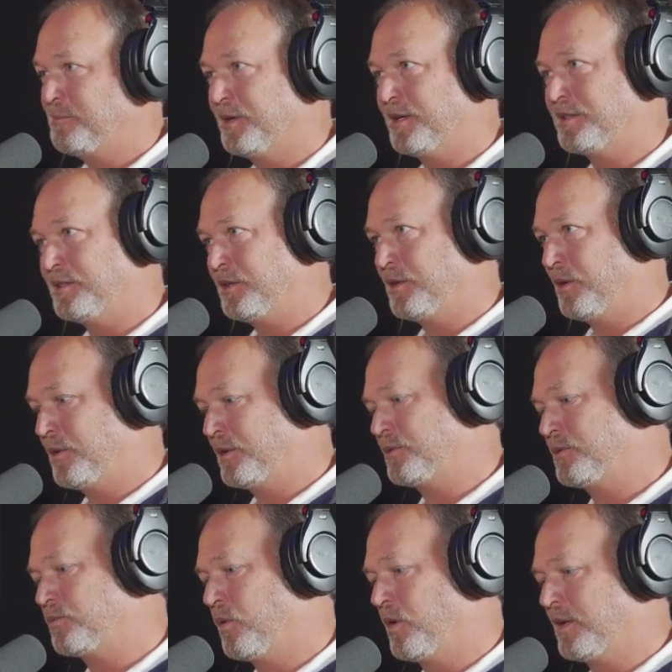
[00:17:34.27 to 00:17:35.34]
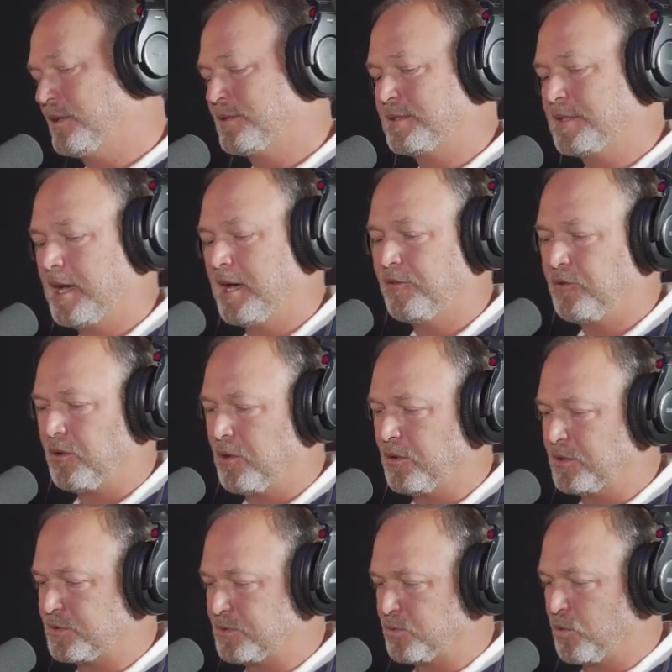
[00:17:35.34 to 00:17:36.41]
But, this is what it's designed
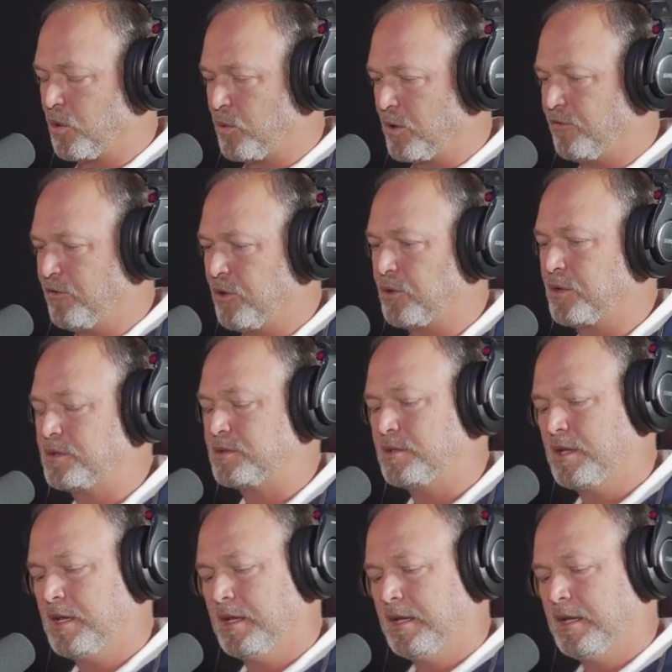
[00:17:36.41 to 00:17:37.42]
for. This is where we focus.